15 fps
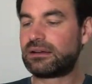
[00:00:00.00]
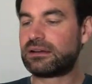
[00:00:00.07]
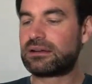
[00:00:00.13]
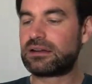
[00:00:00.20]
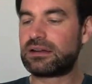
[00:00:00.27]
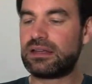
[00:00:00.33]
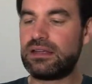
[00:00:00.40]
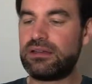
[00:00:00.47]

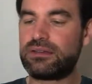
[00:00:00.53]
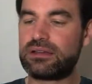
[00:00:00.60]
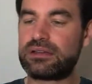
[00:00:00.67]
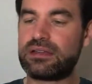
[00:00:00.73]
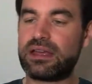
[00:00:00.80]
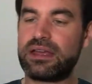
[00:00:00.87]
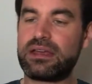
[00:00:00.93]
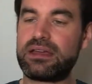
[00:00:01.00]
Can even
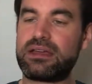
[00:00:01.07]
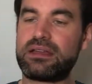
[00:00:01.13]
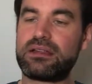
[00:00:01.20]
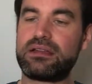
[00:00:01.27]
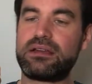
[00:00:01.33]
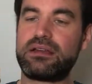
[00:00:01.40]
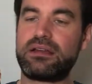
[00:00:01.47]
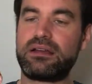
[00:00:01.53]
take it,
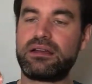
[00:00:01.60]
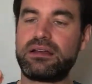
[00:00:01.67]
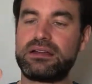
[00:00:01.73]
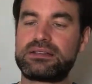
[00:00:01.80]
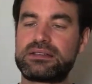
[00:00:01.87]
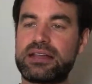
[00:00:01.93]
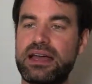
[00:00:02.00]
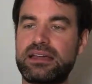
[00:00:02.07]

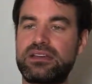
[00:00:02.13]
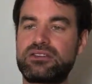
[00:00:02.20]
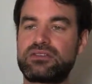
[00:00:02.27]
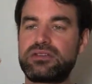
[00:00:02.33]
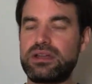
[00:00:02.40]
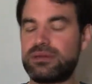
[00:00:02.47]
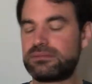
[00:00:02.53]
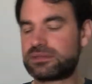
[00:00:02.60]
it's like cream,